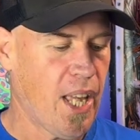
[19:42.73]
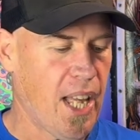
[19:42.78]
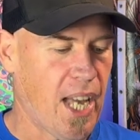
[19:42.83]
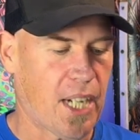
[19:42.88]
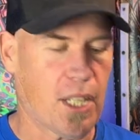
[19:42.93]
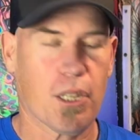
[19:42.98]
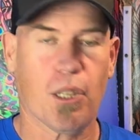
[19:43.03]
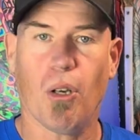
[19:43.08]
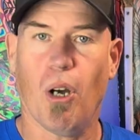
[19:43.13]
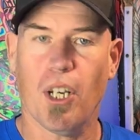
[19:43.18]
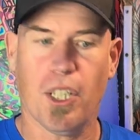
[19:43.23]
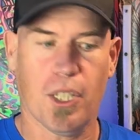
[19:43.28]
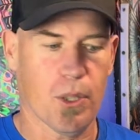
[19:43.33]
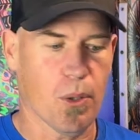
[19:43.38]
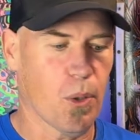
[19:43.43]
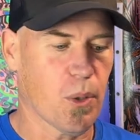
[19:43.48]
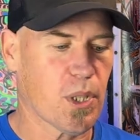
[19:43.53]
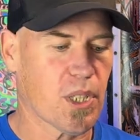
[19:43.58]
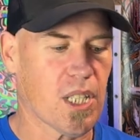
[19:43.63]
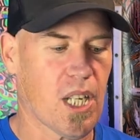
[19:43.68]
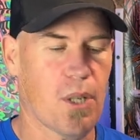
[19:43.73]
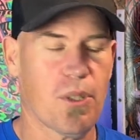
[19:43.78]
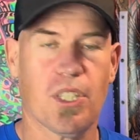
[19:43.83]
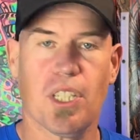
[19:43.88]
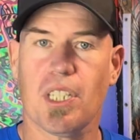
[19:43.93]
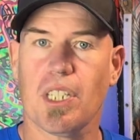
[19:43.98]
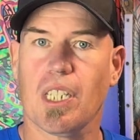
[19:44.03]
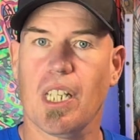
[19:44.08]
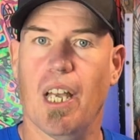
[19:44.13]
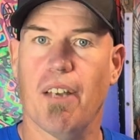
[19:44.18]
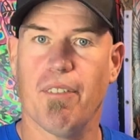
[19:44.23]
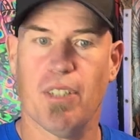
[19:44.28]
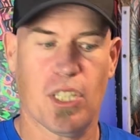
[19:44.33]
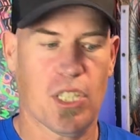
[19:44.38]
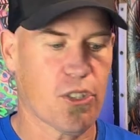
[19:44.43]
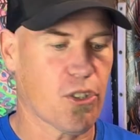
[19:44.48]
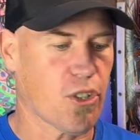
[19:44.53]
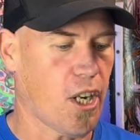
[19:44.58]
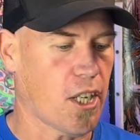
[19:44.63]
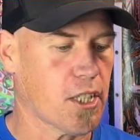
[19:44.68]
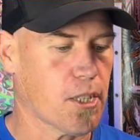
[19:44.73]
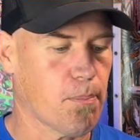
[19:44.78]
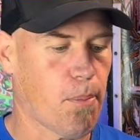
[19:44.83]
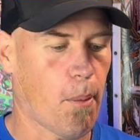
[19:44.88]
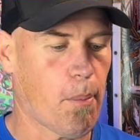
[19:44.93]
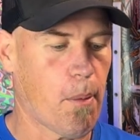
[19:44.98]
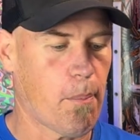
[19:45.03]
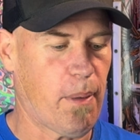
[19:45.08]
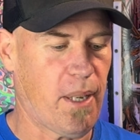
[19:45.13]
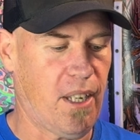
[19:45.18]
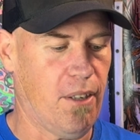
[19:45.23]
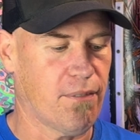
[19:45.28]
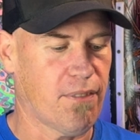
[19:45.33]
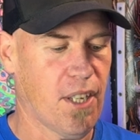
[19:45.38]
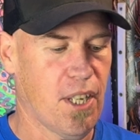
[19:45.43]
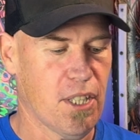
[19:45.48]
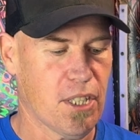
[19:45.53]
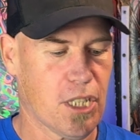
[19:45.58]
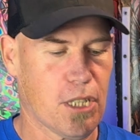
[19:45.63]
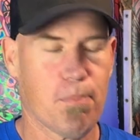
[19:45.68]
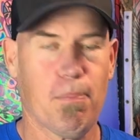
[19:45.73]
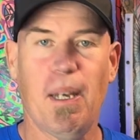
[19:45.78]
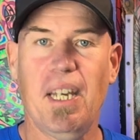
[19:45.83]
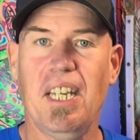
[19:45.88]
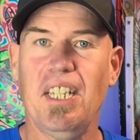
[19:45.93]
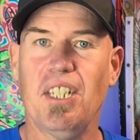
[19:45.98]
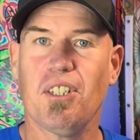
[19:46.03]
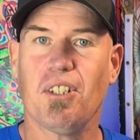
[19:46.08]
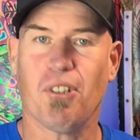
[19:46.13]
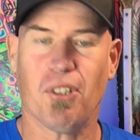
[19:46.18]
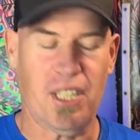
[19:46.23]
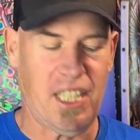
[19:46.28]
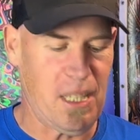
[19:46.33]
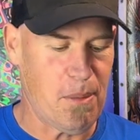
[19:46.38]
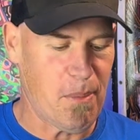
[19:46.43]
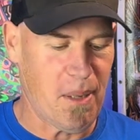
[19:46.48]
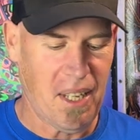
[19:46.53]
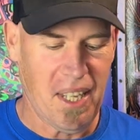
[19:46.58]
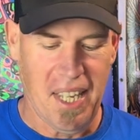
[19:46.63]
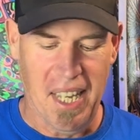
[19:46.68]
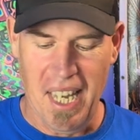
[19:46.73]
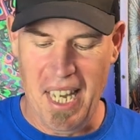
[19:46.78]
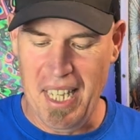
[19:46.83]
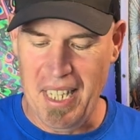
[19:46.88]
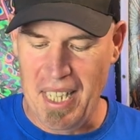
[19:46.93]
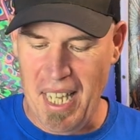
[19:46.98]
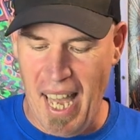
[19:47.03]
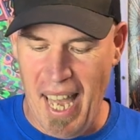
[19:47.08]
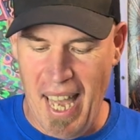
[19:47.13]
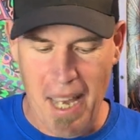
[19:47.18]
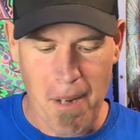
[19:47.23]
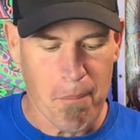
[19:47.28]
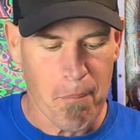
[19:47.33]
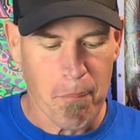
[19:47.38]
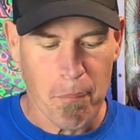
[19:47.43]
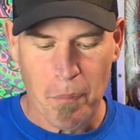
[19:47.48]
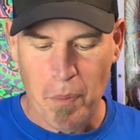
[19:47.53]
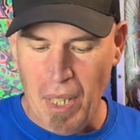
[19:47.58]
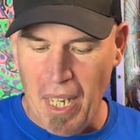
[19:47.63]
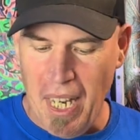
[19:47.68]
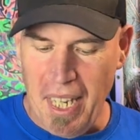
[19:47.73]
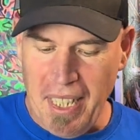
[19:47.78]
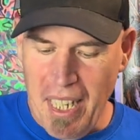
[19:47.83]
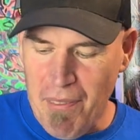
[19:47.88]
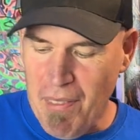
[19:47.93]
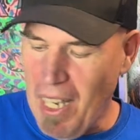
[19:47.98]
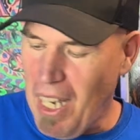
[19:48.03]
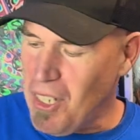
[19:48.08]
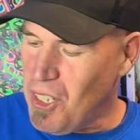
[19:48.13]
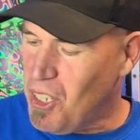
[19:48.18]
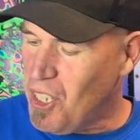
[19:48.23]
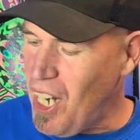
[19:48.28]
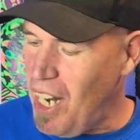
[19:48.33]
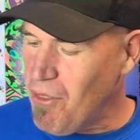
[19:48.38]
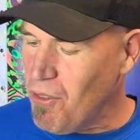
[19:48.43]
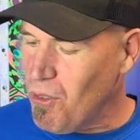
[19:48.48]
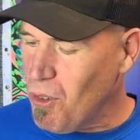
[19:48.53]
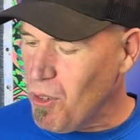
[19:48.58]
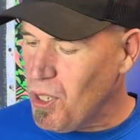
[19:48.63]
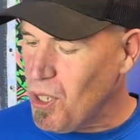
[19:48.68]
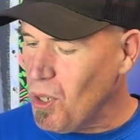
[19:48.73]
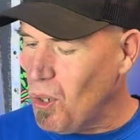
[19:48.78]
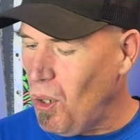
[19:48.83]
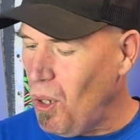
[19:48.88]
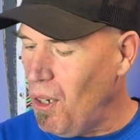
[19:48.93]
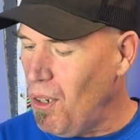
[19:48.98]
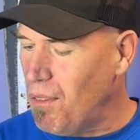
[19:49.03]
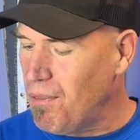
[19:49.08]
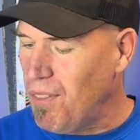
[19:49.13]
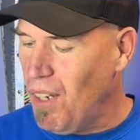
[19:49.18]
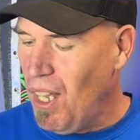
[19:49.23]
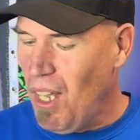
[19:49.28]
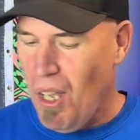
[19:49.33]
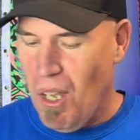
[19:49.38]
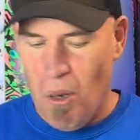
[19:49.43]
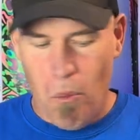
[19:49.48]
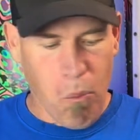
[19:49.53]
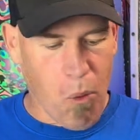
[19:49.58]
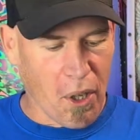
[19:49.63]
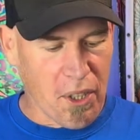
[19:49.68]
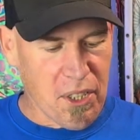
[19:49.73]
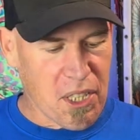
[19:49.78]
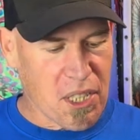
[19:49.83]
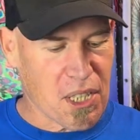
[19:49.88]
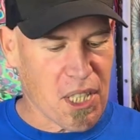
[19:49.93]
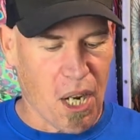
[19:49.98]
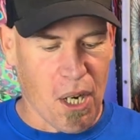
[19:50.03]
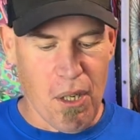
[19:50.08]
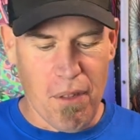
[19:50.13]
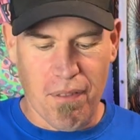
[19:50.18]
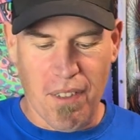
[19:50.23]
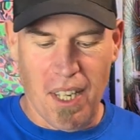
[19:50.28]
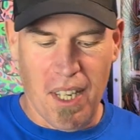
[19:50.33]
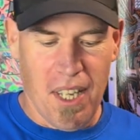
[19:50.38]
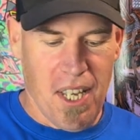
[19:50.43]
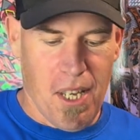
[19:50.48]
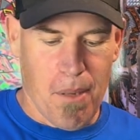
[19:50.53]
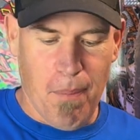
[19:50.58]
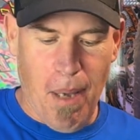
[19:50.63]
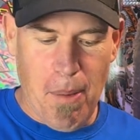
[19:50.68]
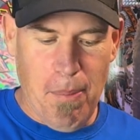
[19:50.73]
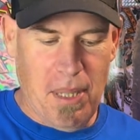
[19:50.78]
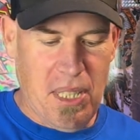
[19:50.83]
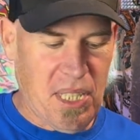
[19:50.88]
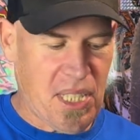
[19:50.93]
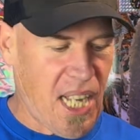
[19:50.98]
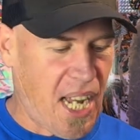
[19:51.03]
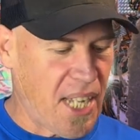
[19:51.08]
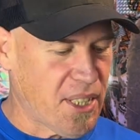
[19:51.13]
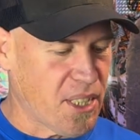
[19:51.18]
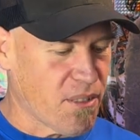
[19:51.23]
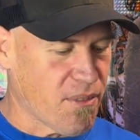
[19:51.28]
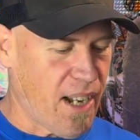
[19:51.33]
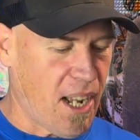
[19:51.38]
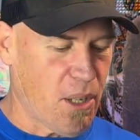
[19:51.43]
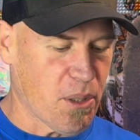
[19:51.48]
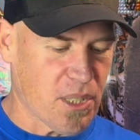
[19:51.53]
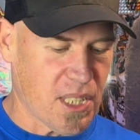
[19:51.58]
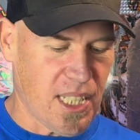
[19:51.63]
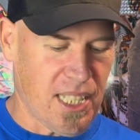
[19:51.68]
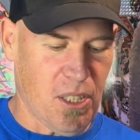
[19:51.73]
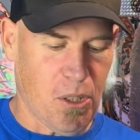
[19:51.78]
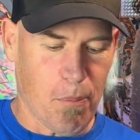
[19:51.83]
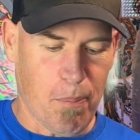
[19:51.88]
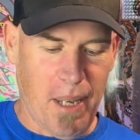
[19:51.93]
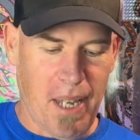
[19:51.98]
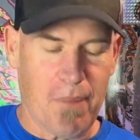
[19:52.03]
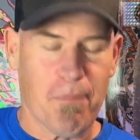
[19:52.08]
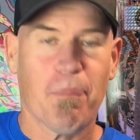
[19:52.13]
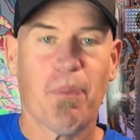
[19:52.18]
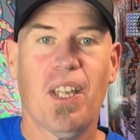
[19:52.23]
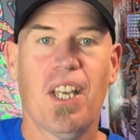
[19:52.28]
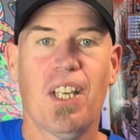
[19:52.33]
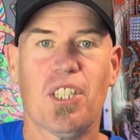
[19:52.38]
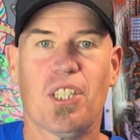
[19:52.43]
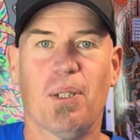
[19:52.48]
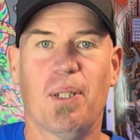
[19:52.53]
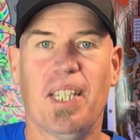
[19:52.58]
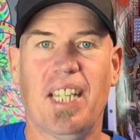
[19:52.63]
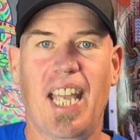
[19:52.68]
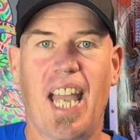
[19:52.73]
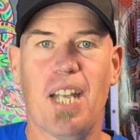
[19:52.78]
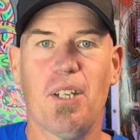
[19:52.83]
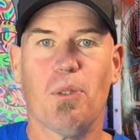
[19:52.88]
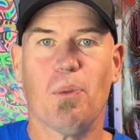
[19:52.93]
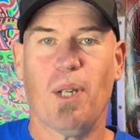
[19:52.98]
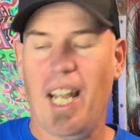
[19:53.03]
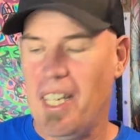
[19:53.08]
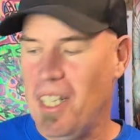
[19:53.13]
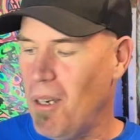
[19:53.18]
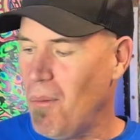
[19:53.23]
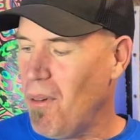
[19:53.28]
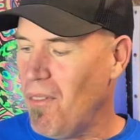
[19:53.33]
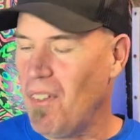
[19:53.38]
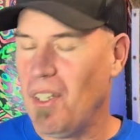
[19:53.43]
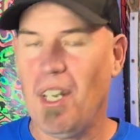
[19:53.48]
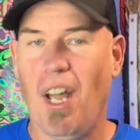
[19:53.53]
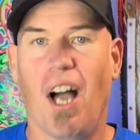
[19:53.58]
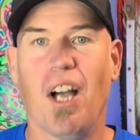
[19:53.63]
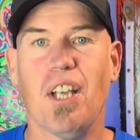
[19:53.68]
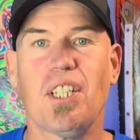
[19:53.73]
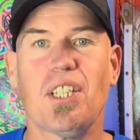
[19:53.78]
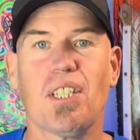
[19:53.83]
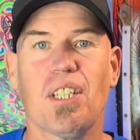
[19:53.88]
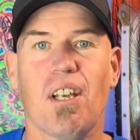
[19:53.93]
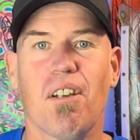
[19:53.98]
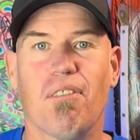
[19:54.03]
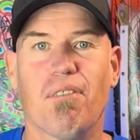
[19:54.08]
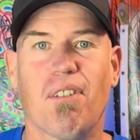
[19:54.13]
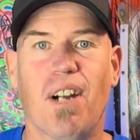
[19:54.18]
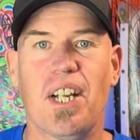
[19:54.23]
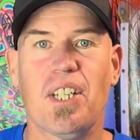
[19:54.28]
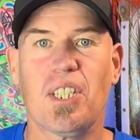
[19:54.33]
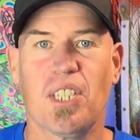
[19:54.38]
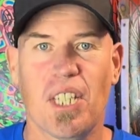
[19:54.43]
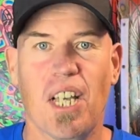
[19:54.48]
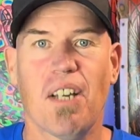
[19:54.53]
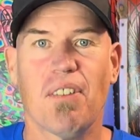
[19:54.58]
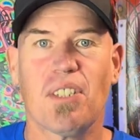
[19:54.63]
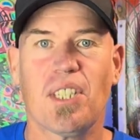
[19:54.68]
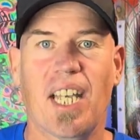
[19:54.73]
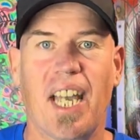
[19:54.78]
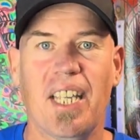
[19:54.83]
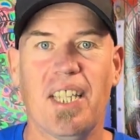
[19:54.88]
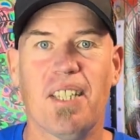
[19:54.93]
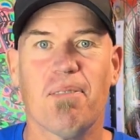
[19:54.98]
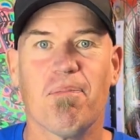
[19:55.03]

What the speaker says: And I thought I could also just service the trucks, pop a bit of speed cream in there and give it a general sort of once over, maybe sand the rails a little bit. So at the end, we'll end up with a nice fresh SurfSkate.